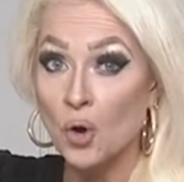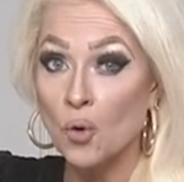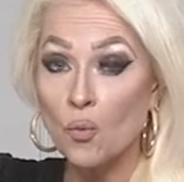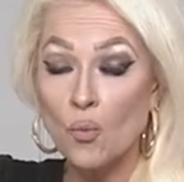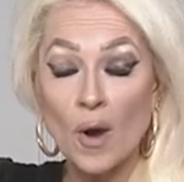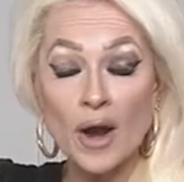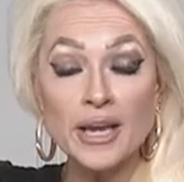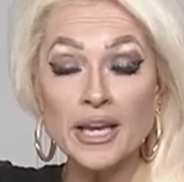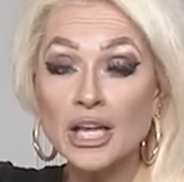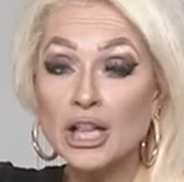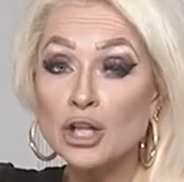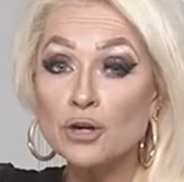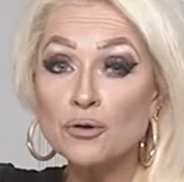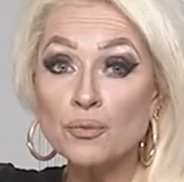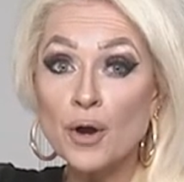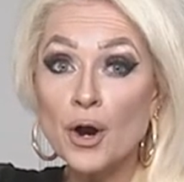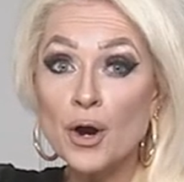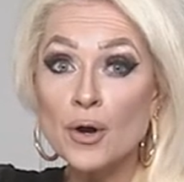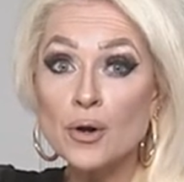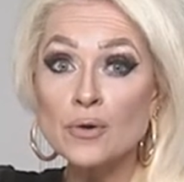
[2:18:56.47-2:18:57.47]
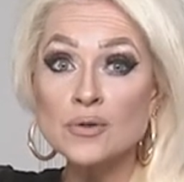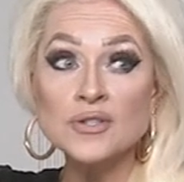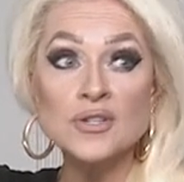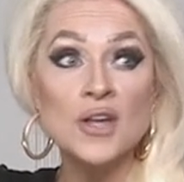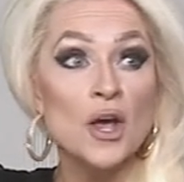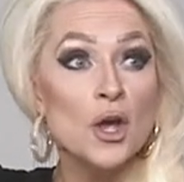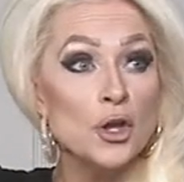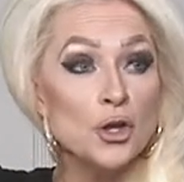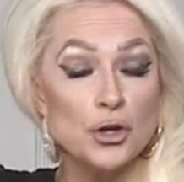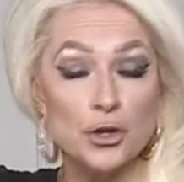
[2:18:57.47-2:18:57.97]
White, yellow, rose,
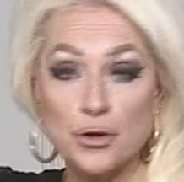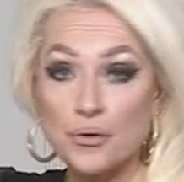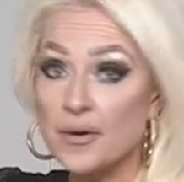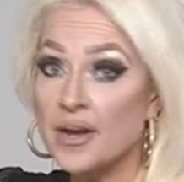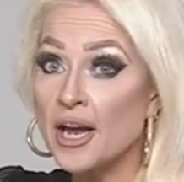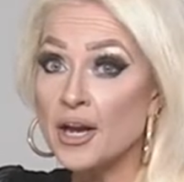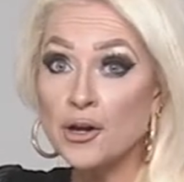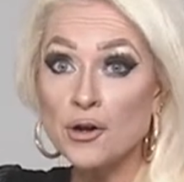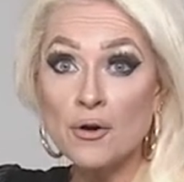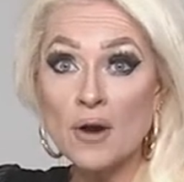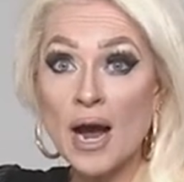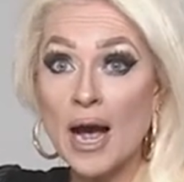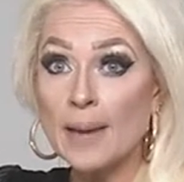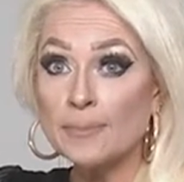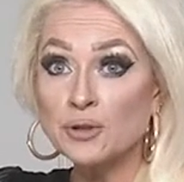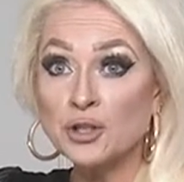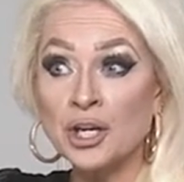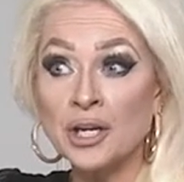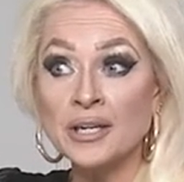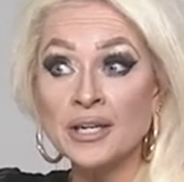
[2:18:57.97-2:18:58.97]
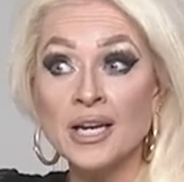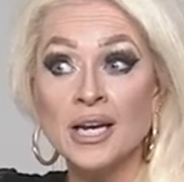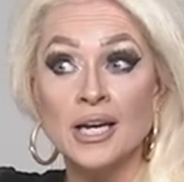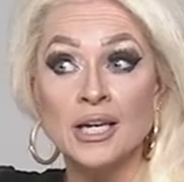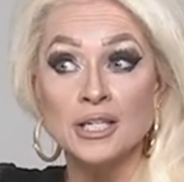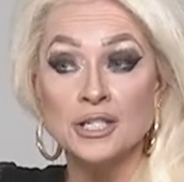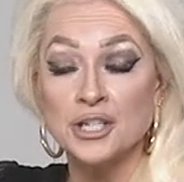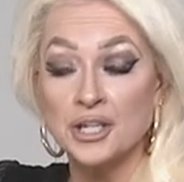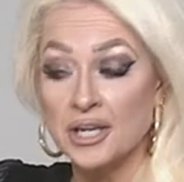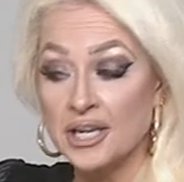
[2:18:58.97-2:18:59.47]
you get your option
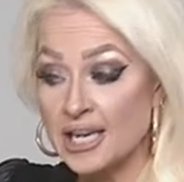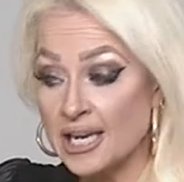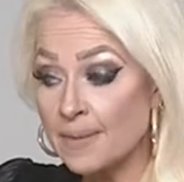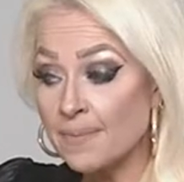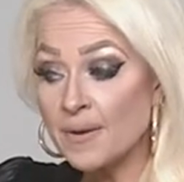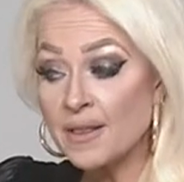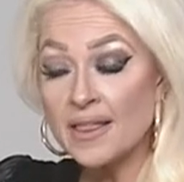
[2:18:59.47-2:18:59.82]
to keep it